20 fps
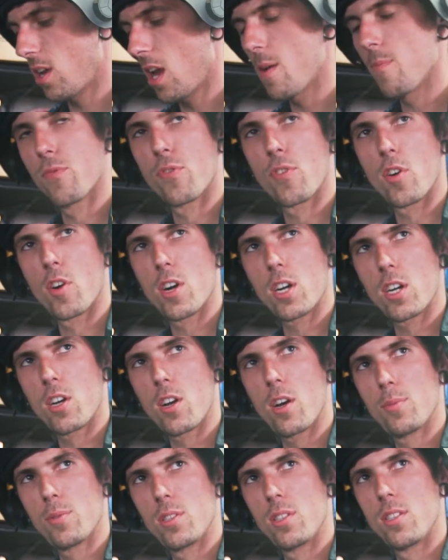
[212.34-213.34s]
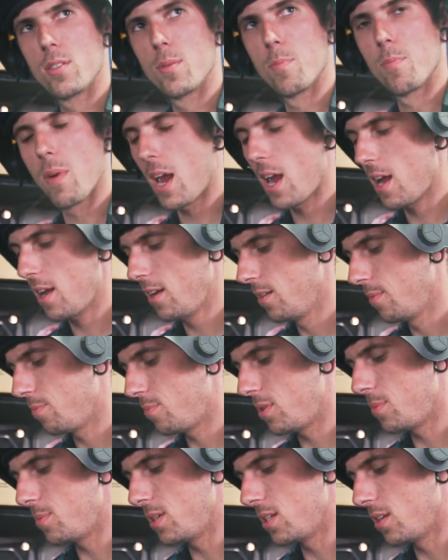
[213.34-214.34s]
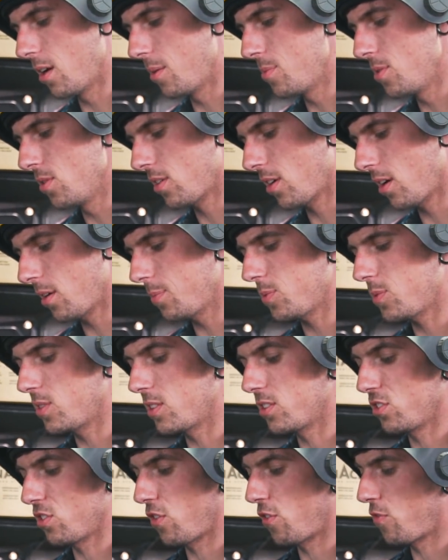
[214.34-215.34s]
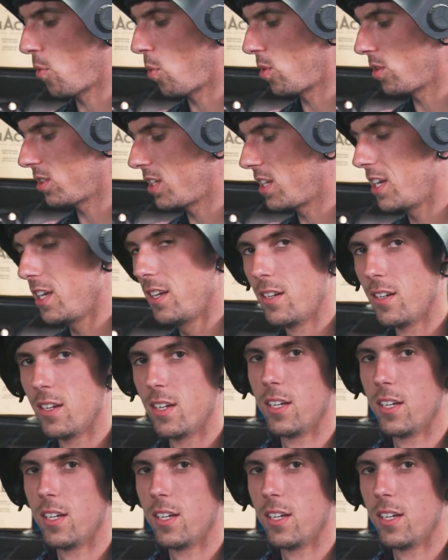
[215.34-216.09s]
M. cups, he's the man. BBW cups, this is a 14,